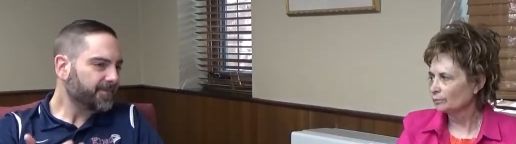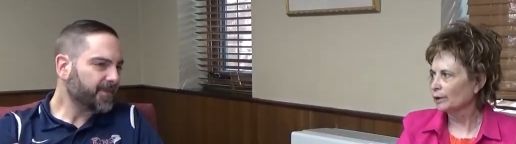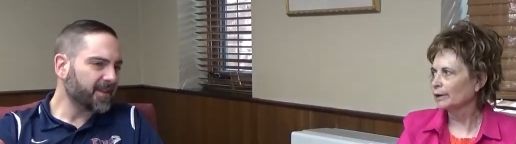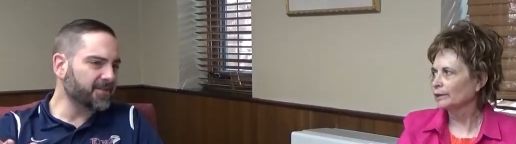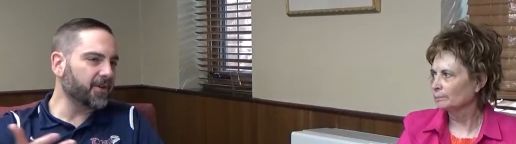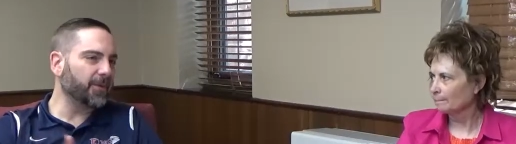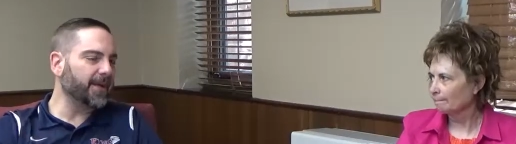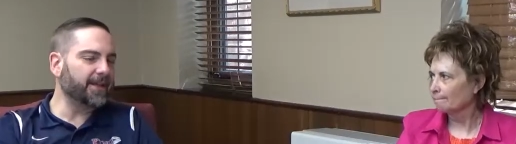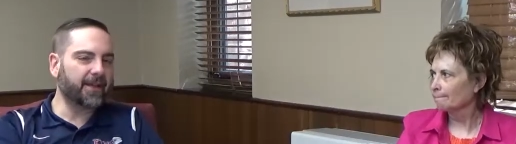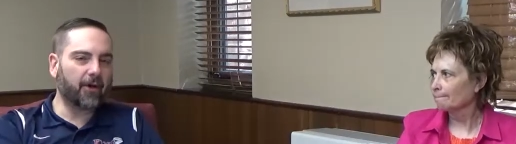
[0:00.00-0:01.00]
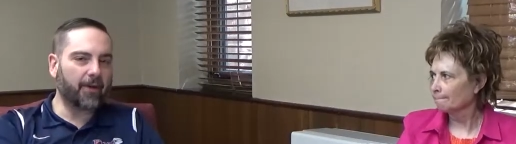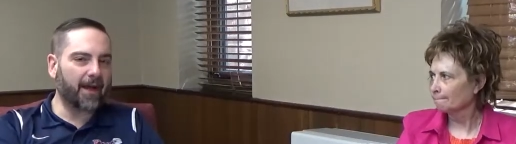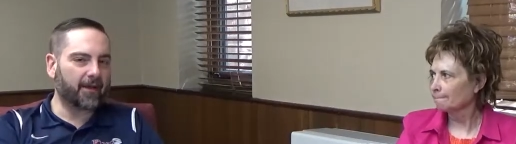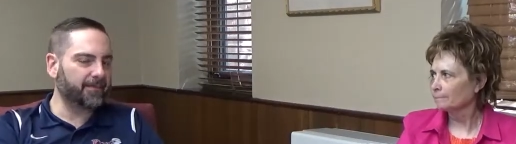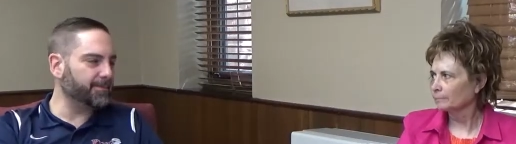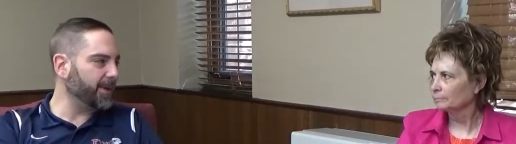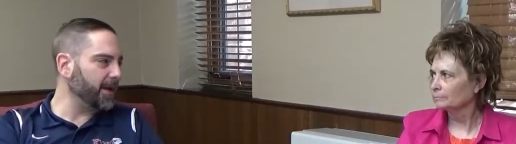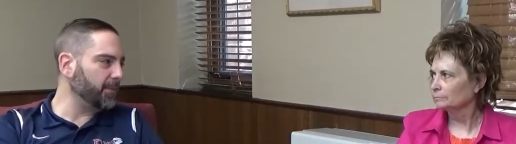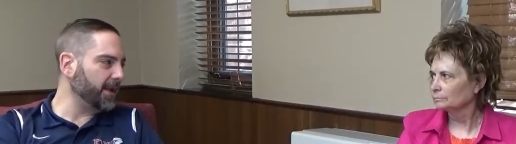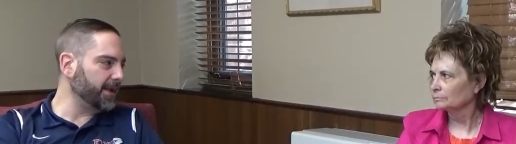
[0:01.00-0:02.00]
Speaker 1: right. So we didn't go out in
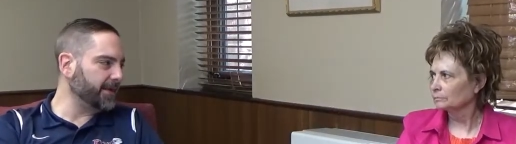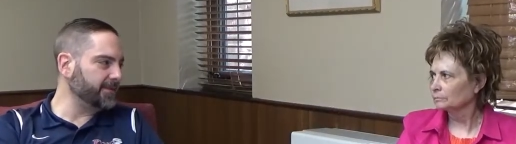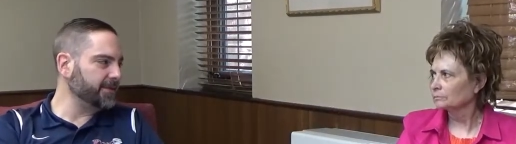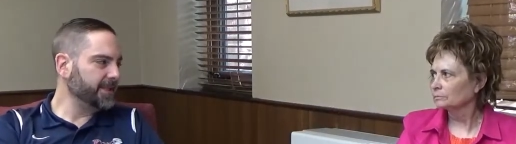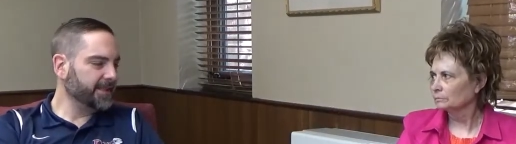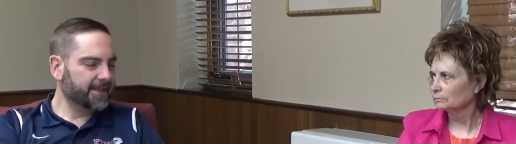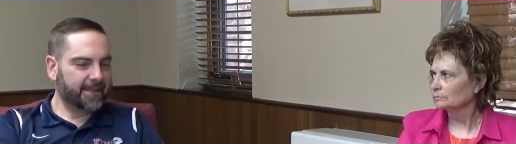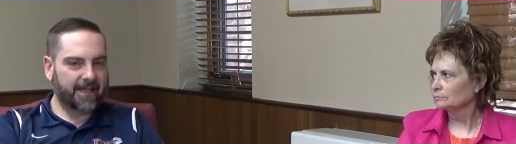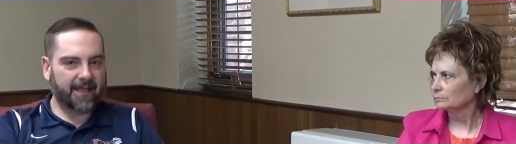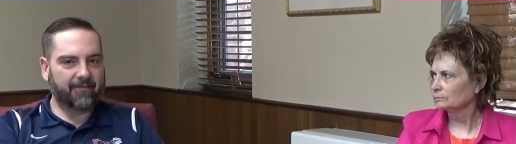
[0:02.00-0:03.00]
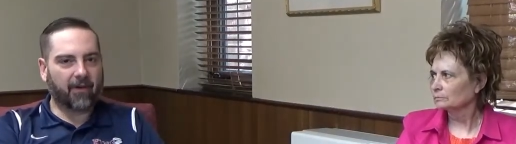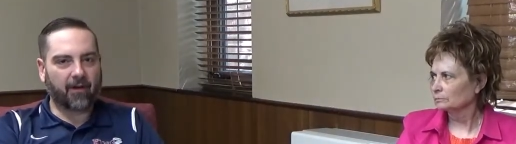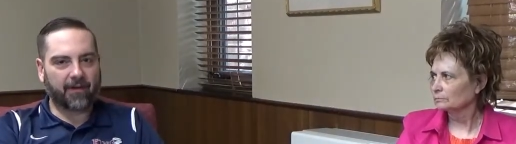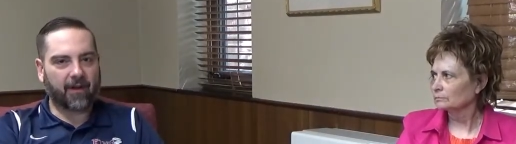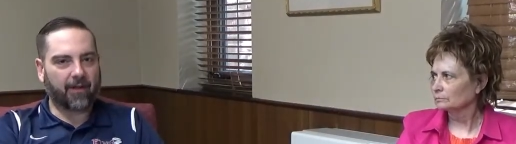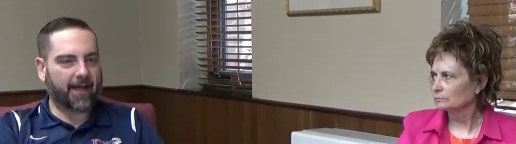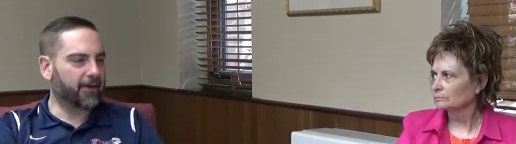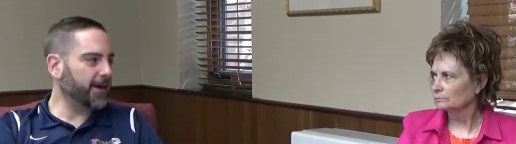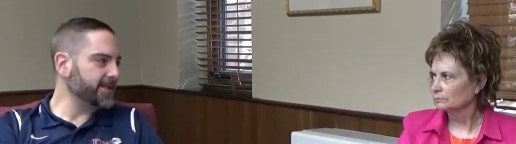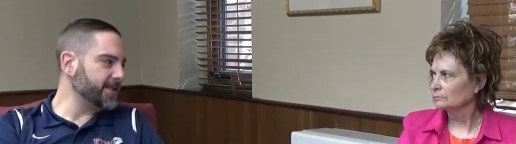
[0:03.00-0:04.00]
public and get involved in all that
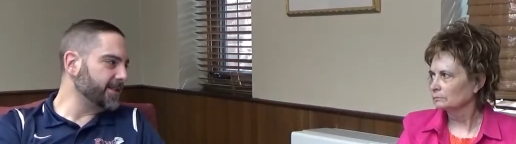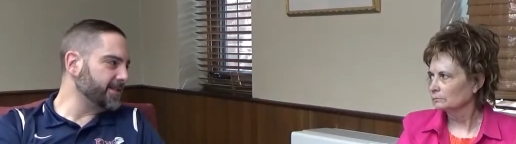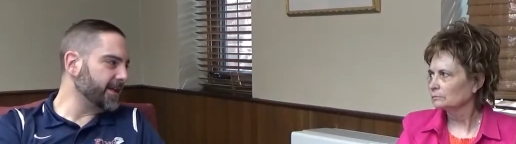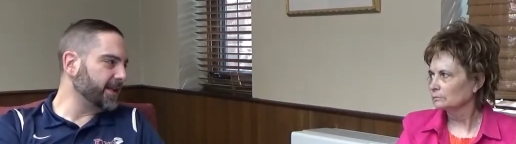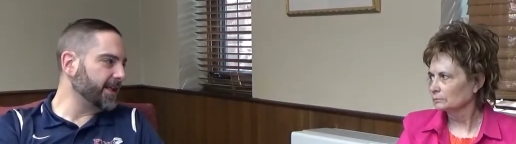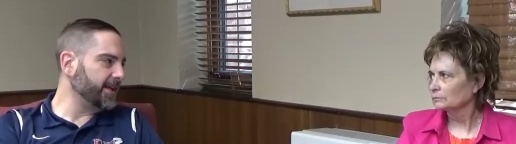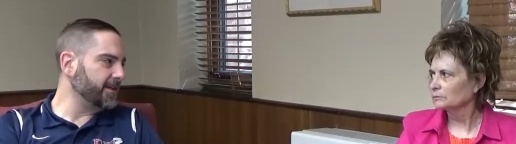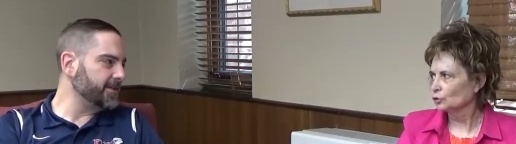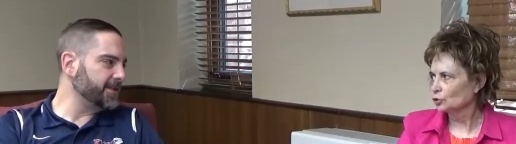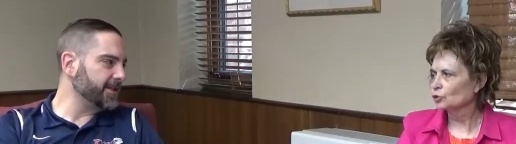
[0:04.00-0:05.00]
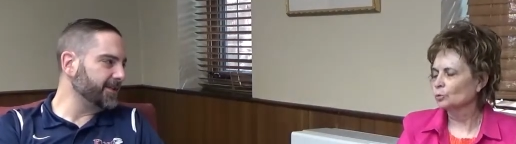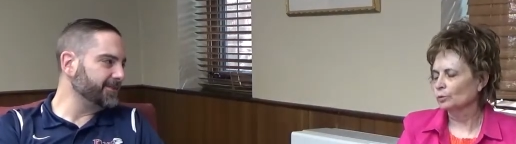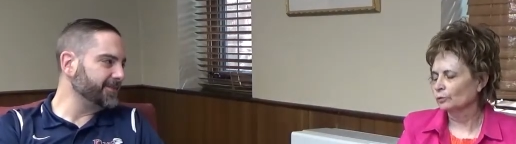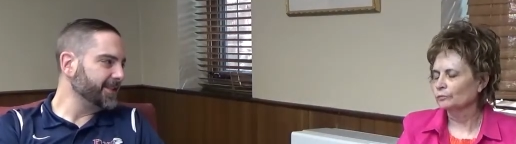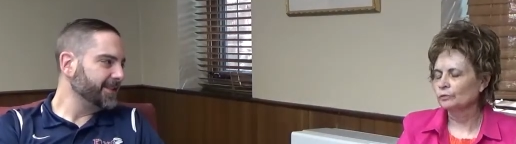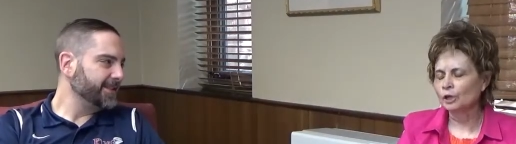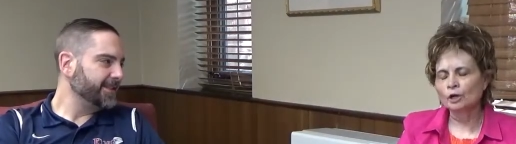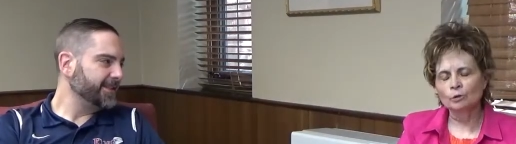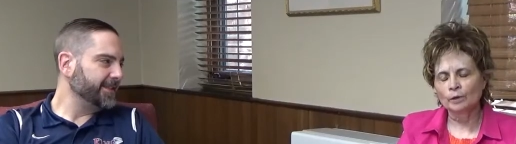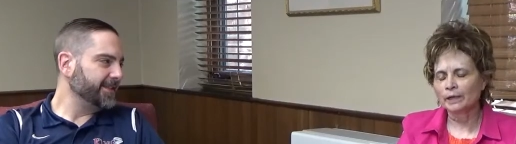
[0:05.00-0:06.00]
craziness out there. So, sure.
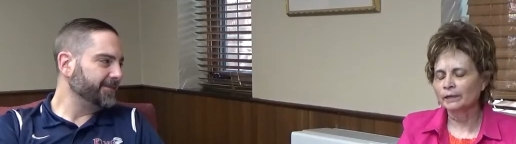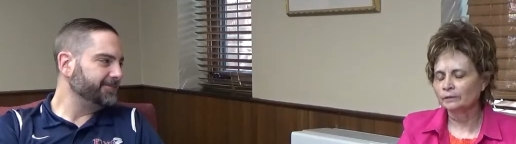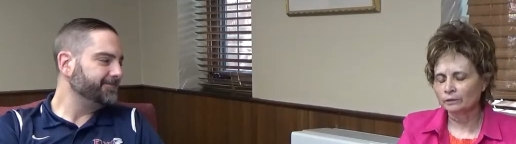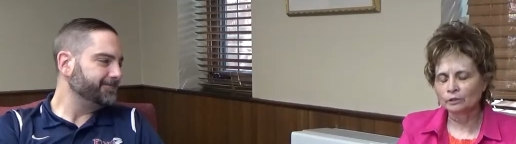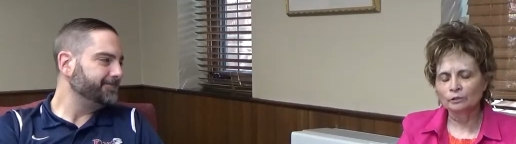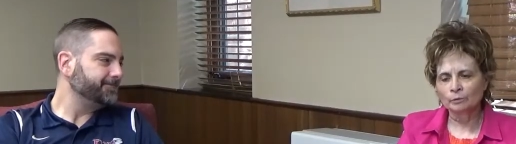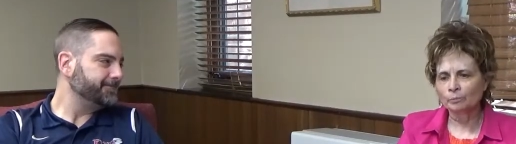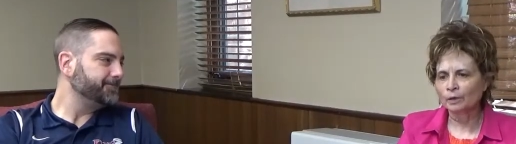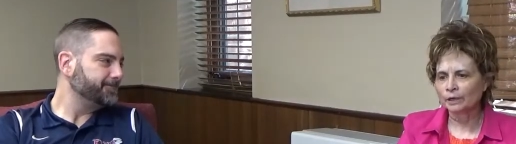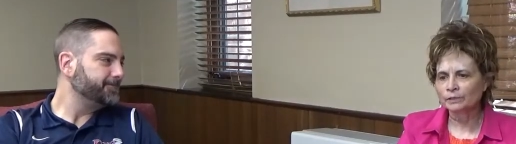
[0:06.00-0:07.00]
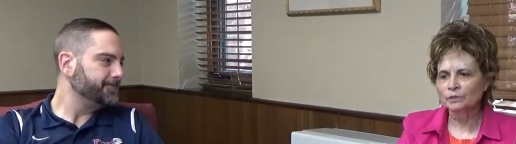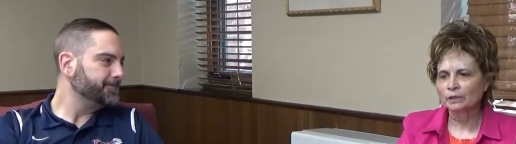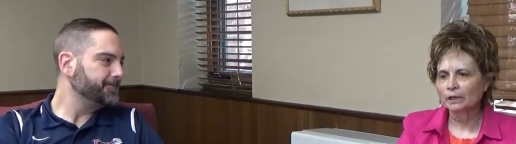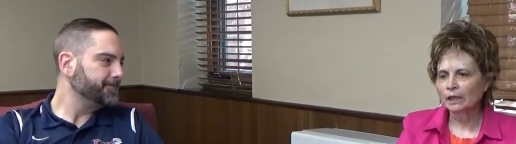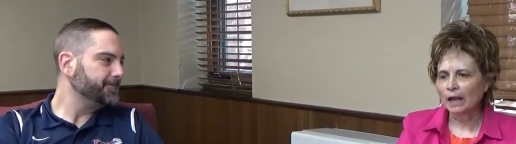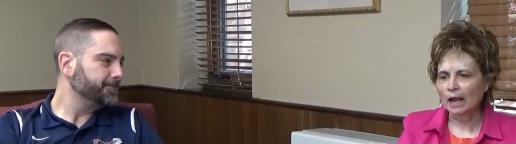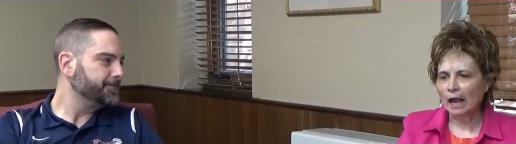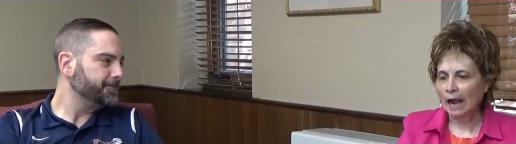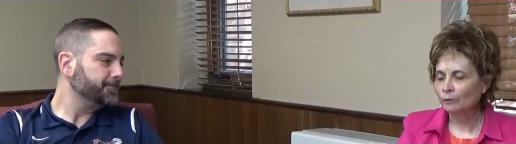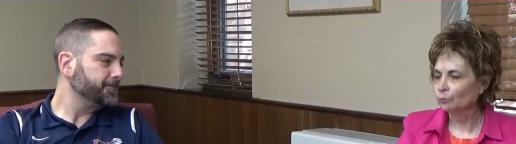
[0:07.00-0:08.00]
Speaker 2: No, and you know what?
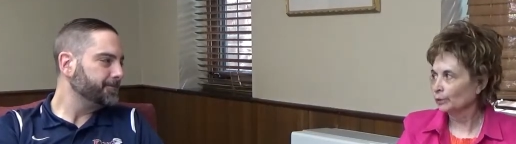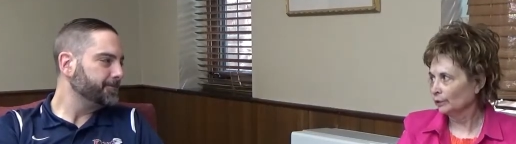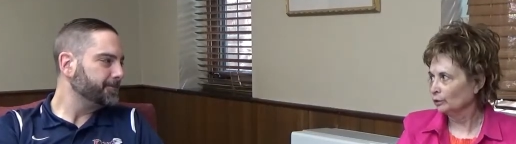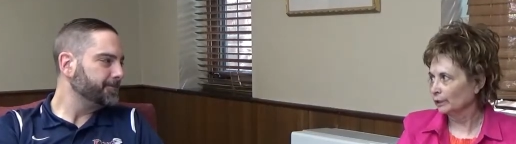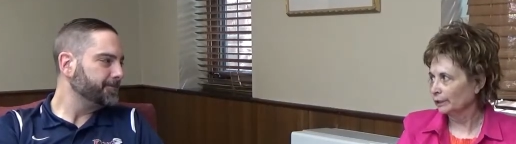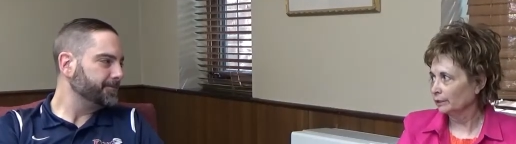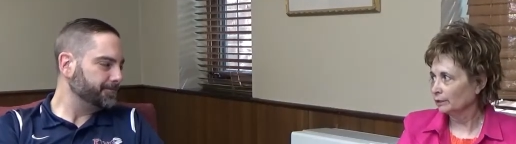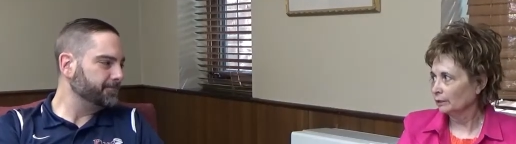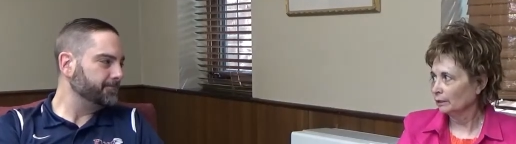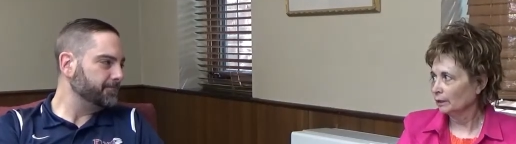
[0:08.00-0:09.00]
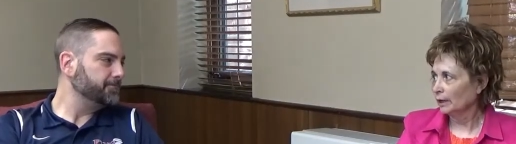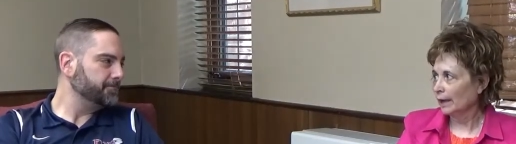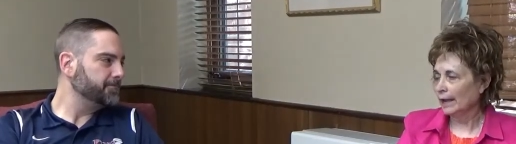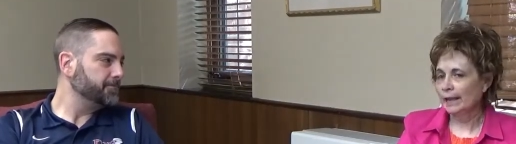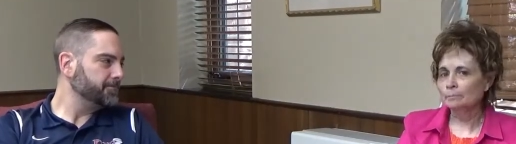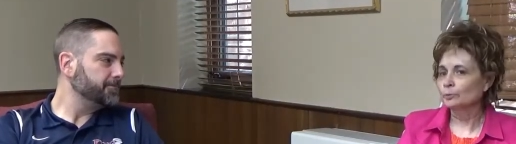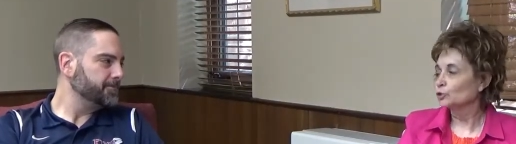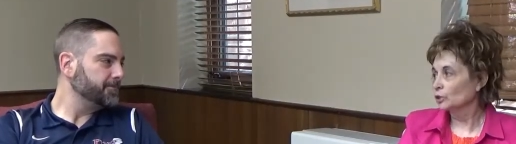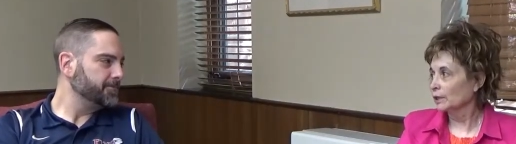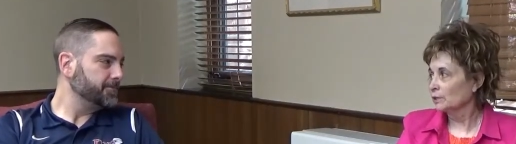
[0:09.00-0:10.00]
I really mm -hmm. am
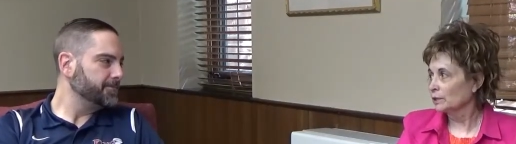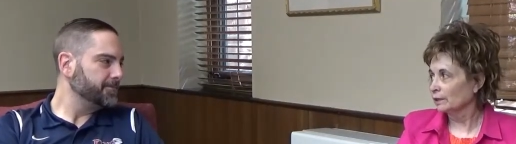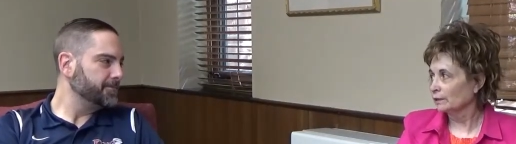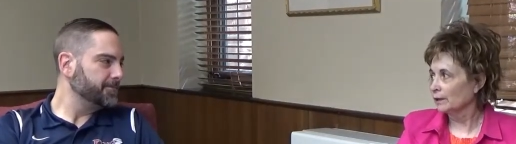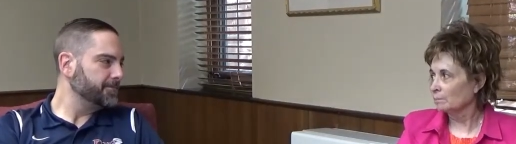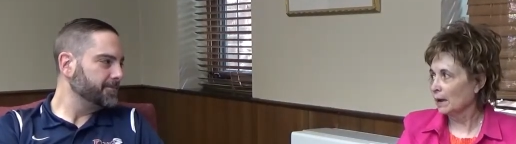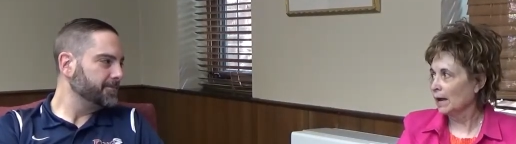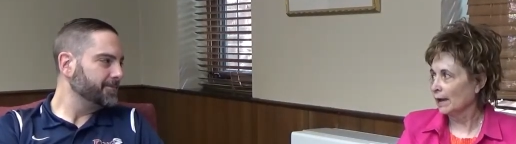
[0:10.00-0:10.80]
pretending that my